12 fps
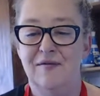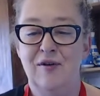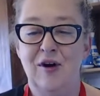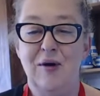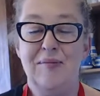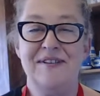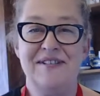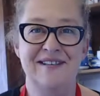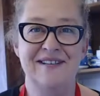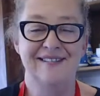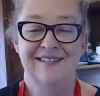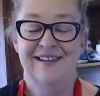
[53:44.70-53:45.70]
Robert,
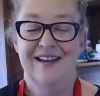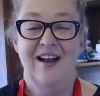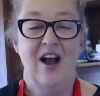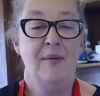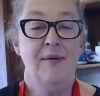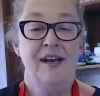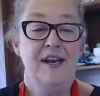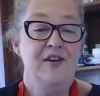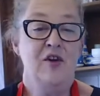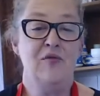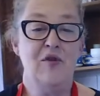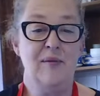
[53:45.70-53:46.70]
I'm going to end
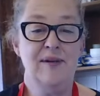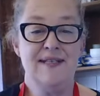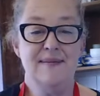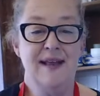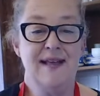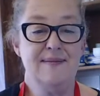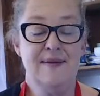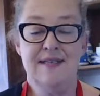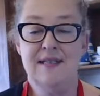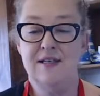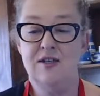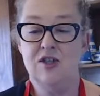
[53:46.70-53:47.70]
on Robert's last
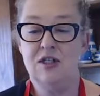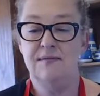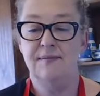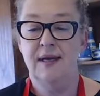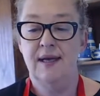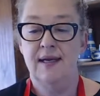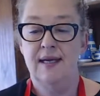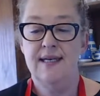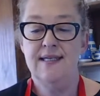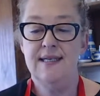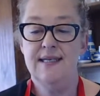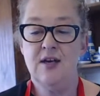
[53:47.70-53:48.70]
message.
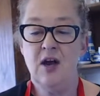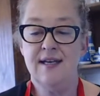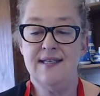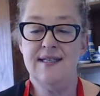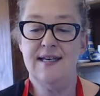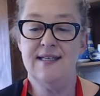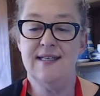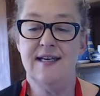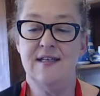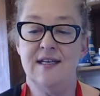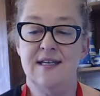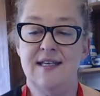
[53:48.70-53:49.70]
Is this guy sexy
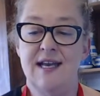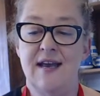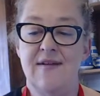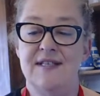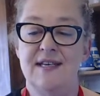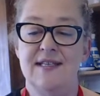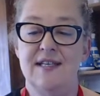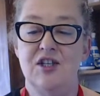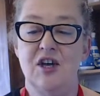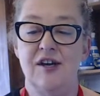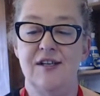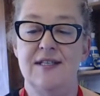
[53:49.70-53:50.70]
and does he have sexy
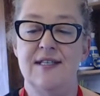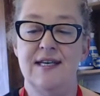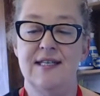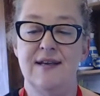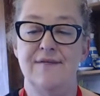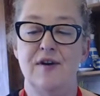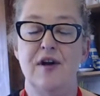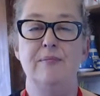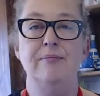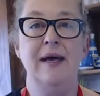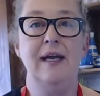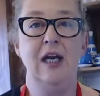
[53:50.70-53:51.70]
toned, sexy firm
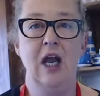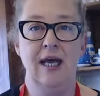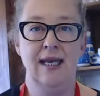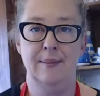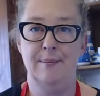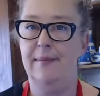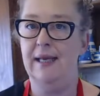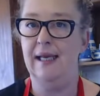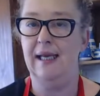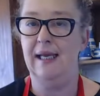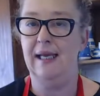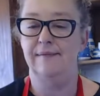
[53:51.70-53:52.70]
butt like
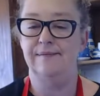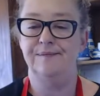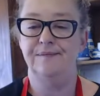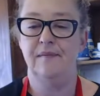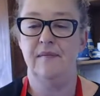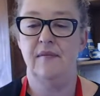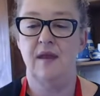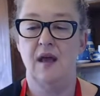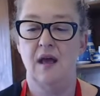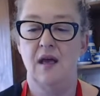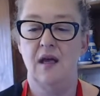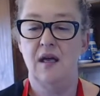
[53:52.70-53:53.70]
me?
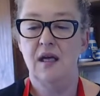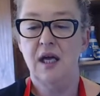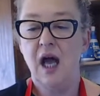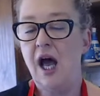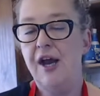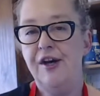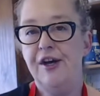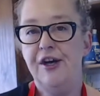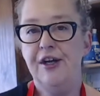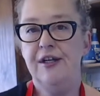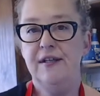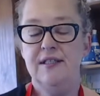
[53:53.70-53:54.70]
I don't
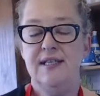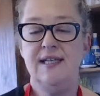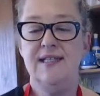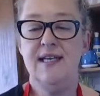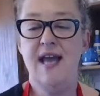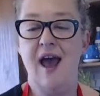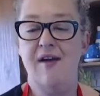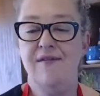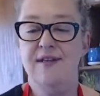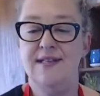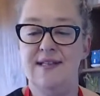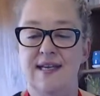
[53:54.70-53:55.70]
know. Does he have
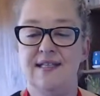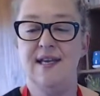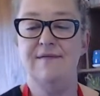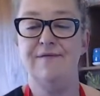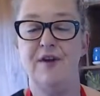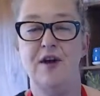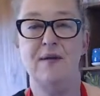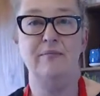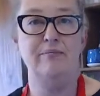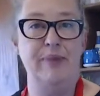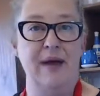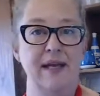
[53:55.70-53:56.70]
a sexy
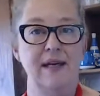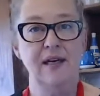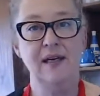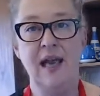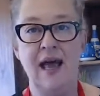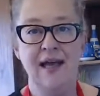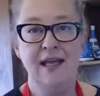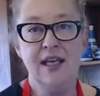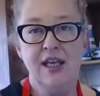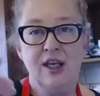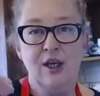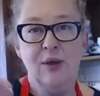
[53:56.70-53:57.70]
firm butt
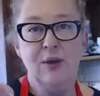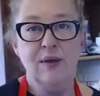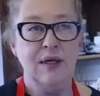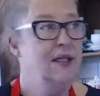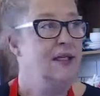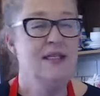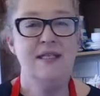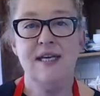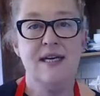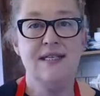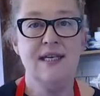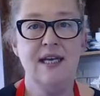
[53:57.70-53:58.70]
like you?
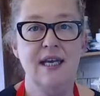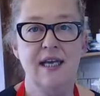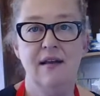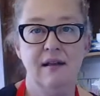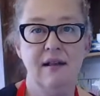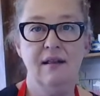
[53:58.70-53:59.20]
Does he?